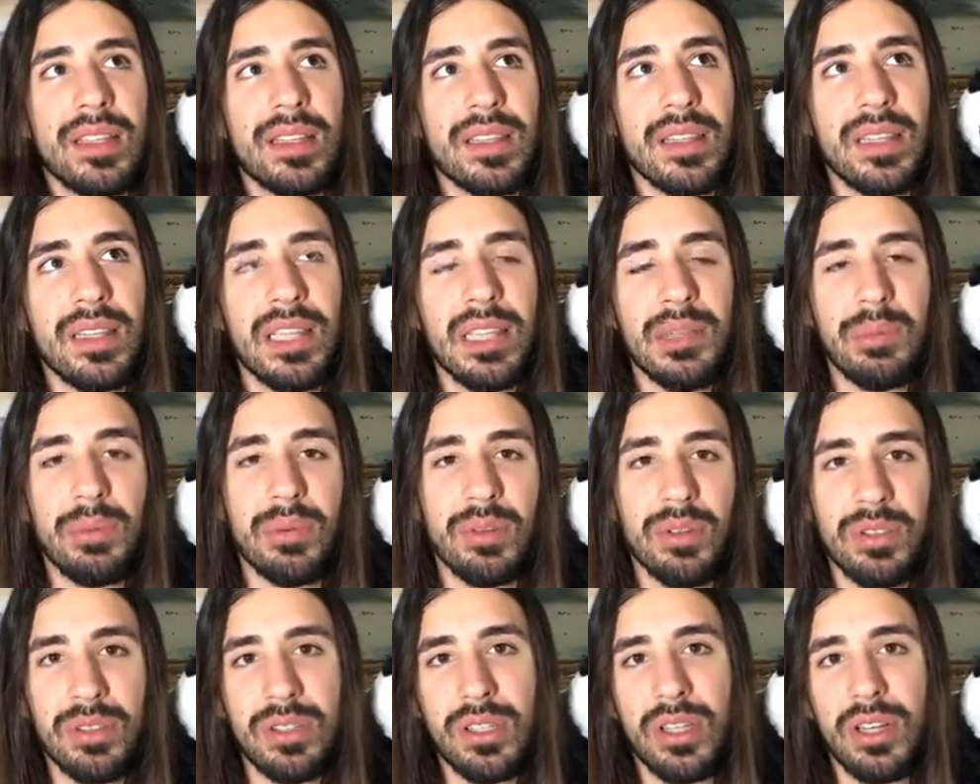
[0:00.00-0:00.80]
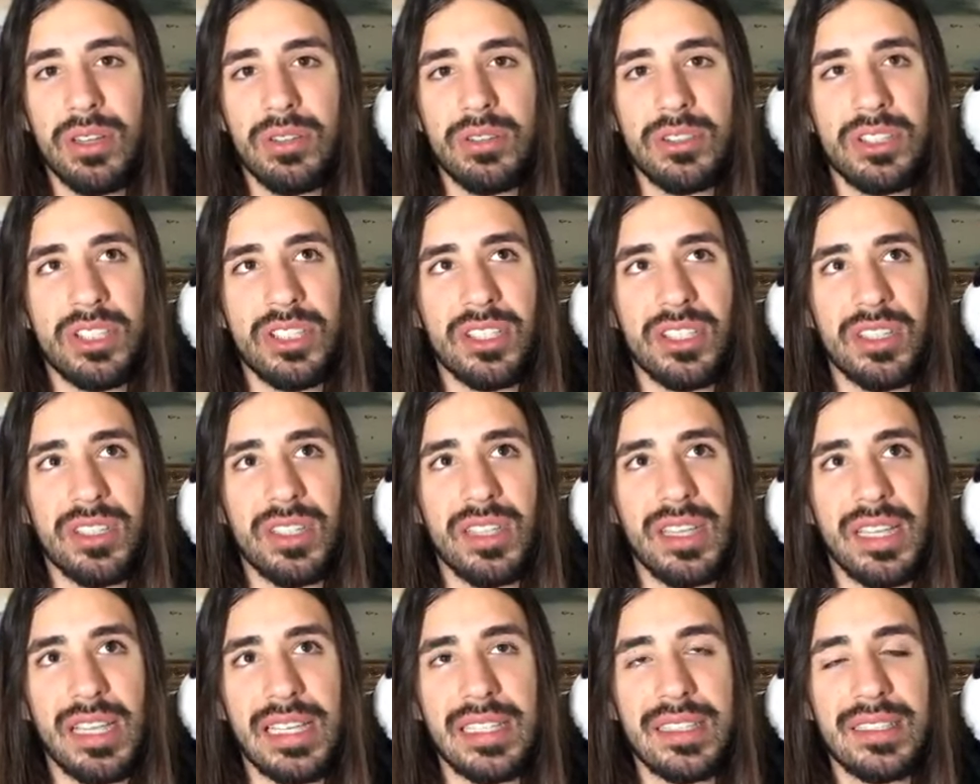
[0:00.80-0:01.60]
liberal culture
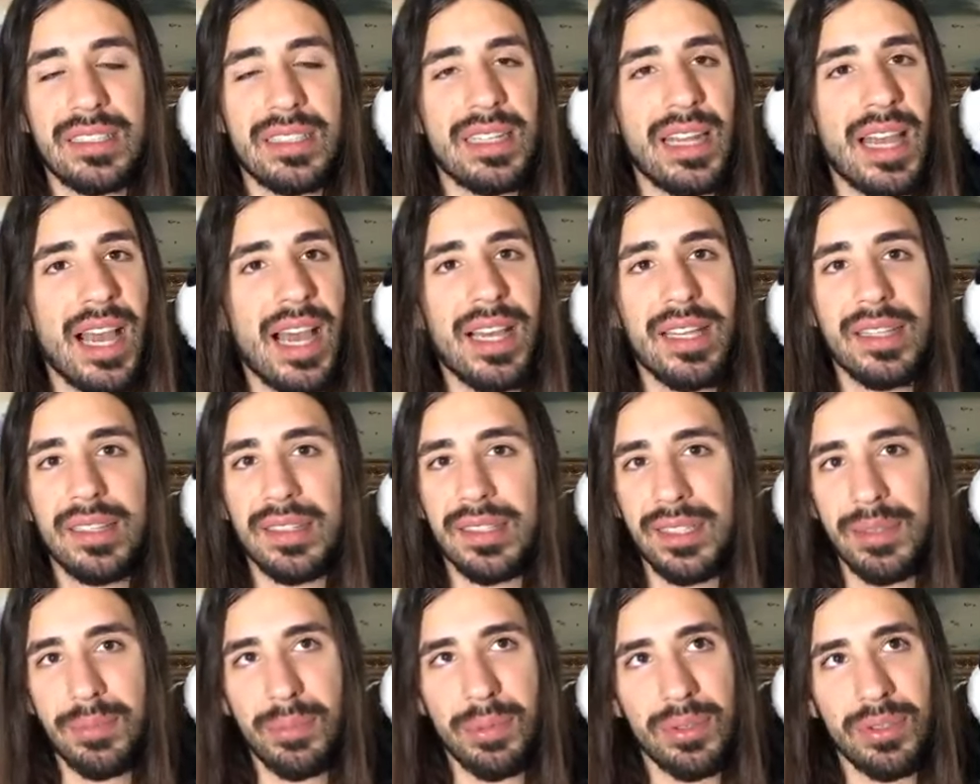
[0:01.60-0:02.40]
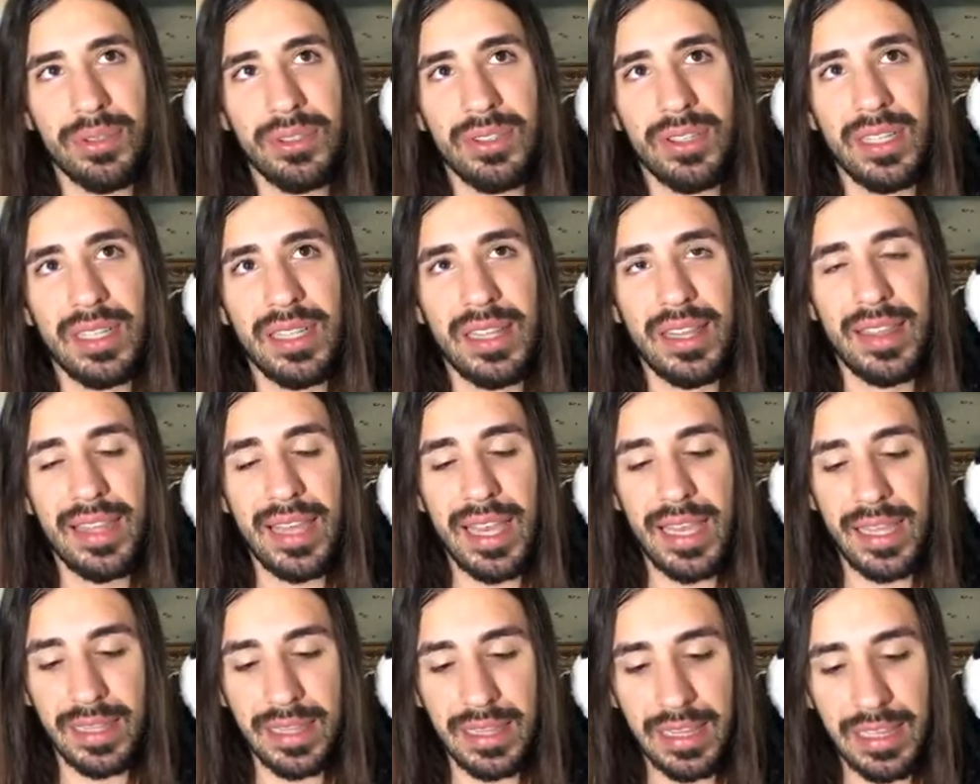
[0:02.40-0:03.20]
is not liberal.
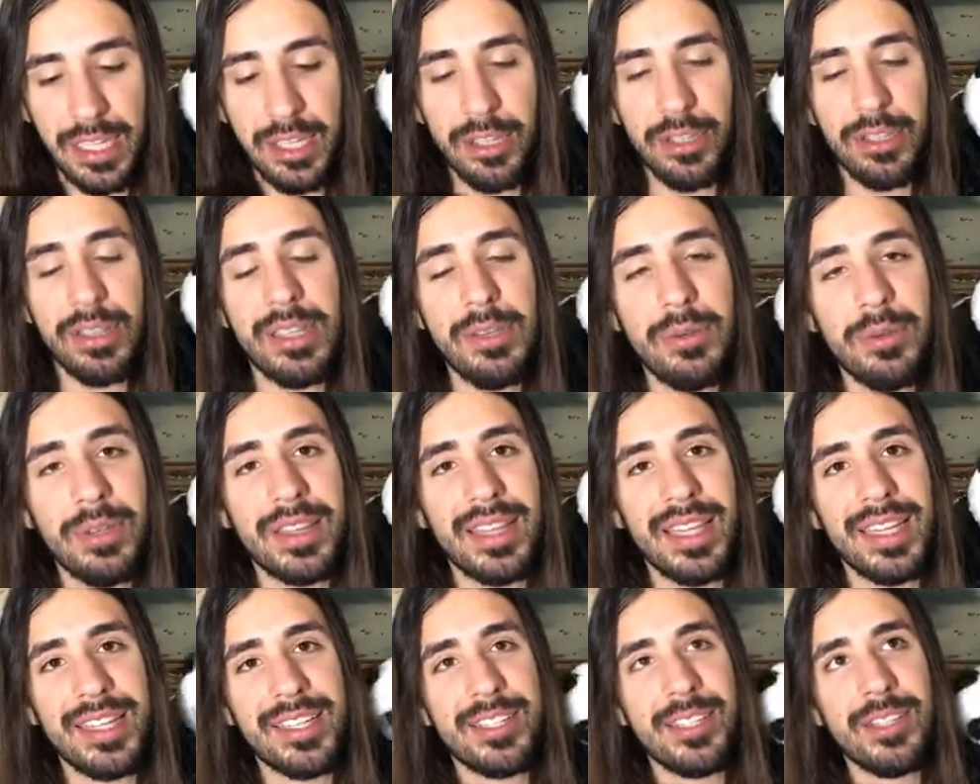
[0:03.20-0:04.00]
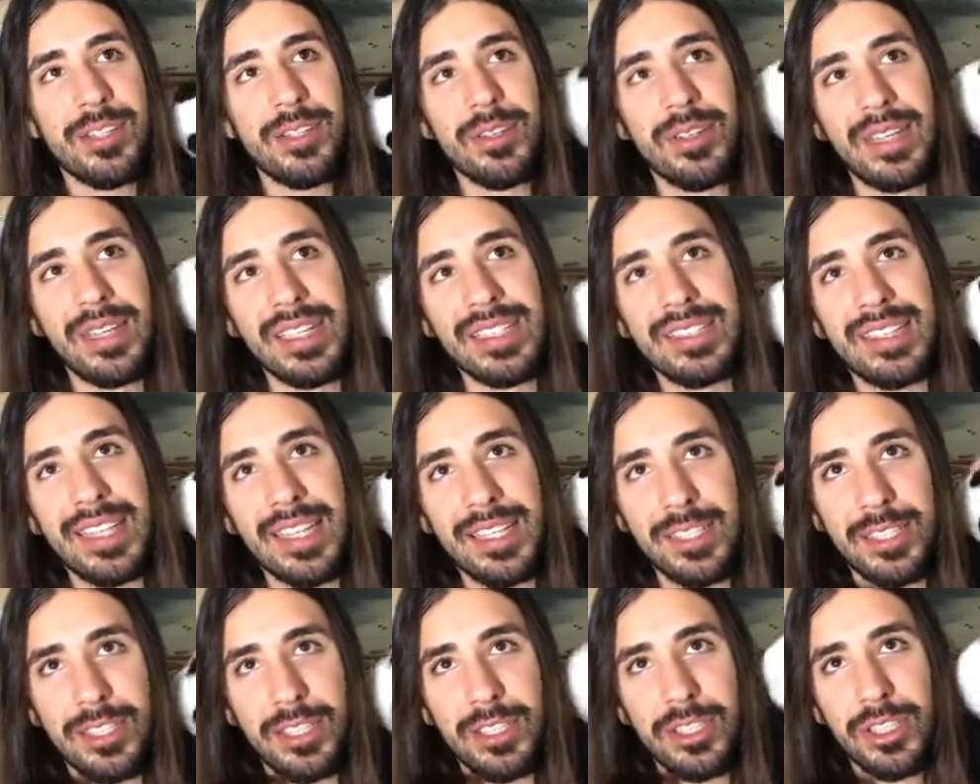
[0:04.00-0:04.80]
Literally what they do is they
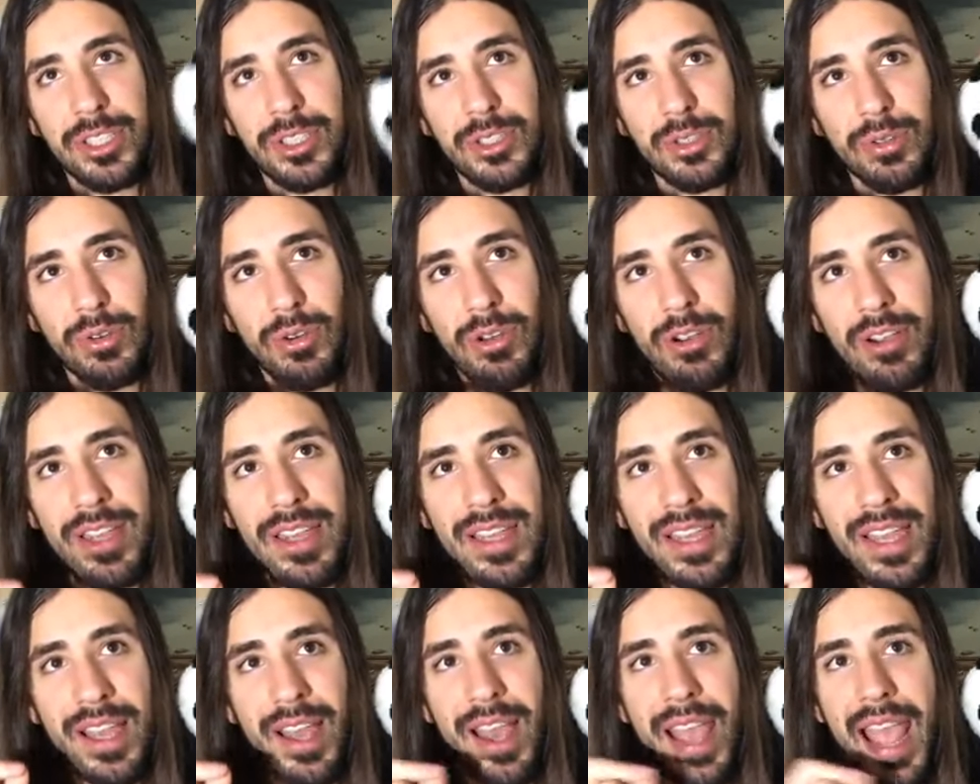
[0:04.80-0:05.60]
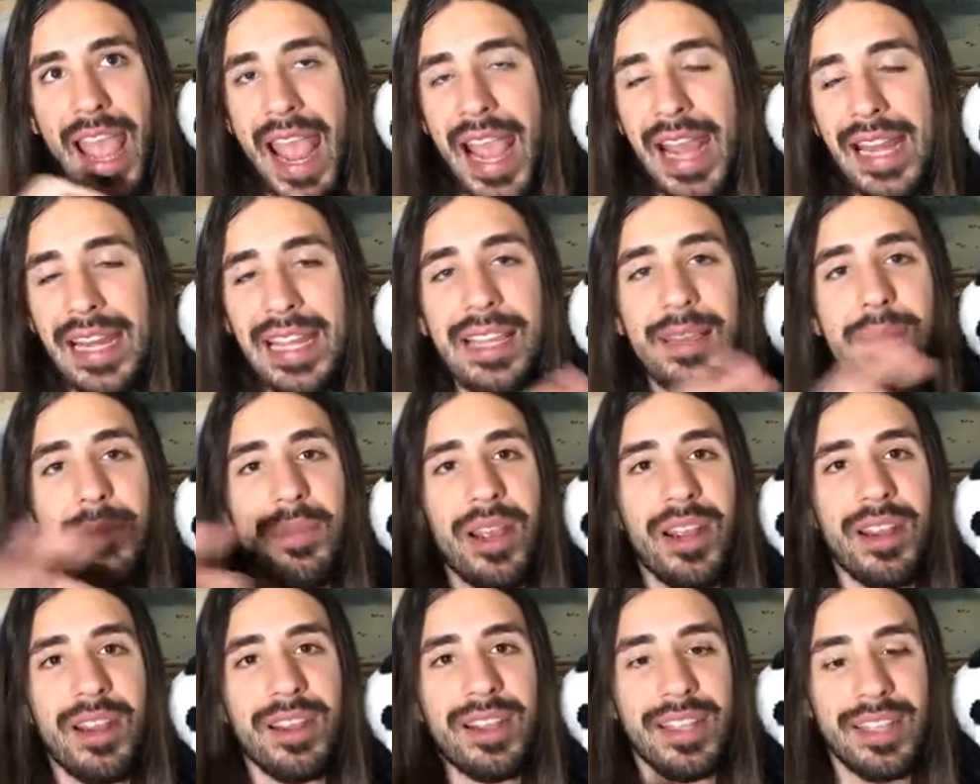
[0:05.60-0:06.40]
destroy any
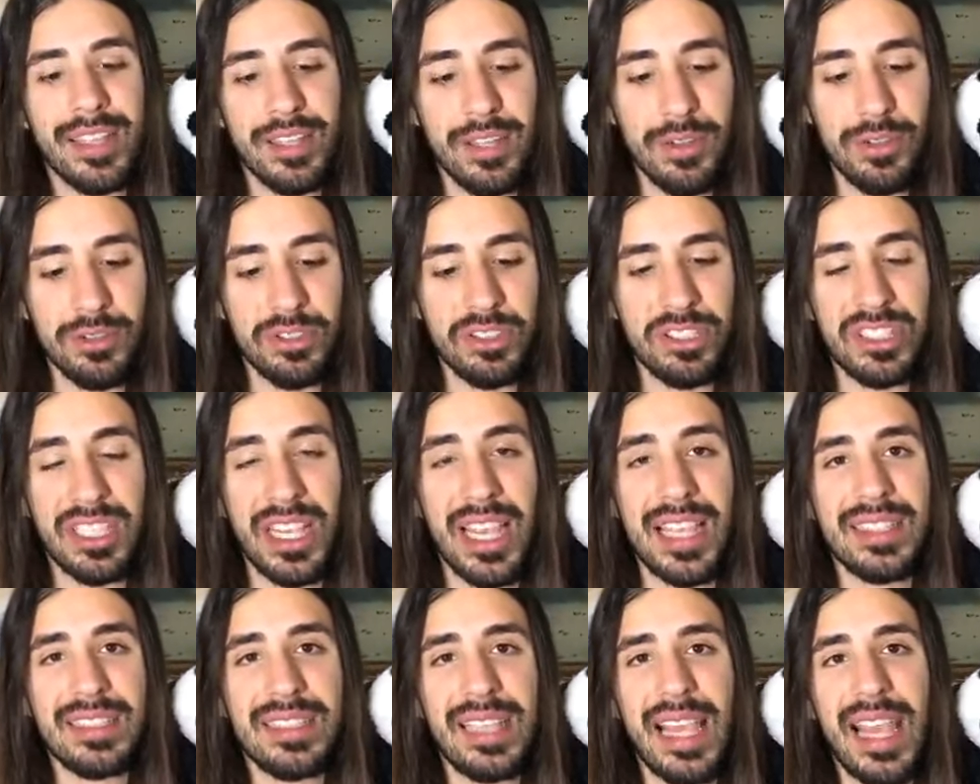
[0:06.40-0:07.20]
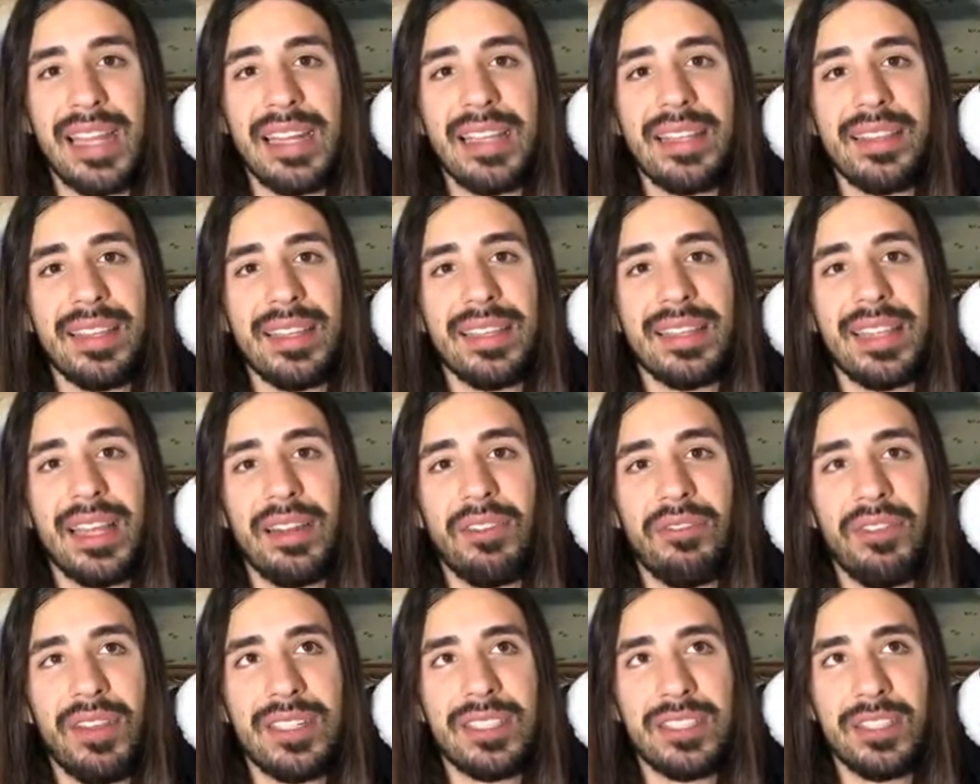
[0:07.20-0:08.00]
American who says anything that
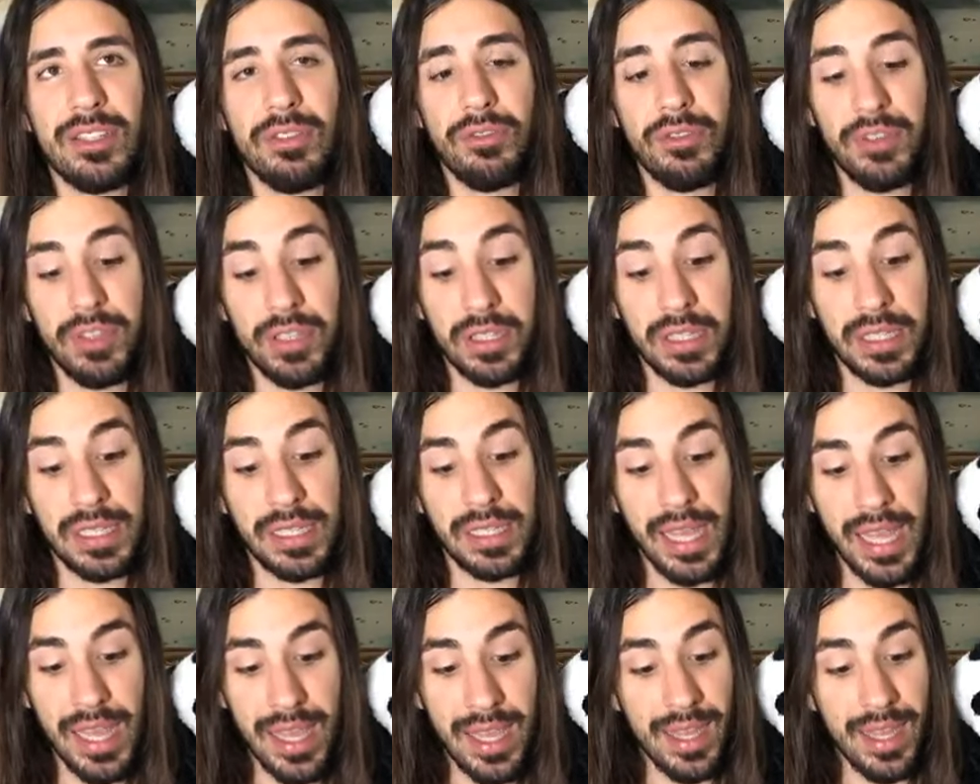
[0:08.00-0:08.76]
offends their feeling.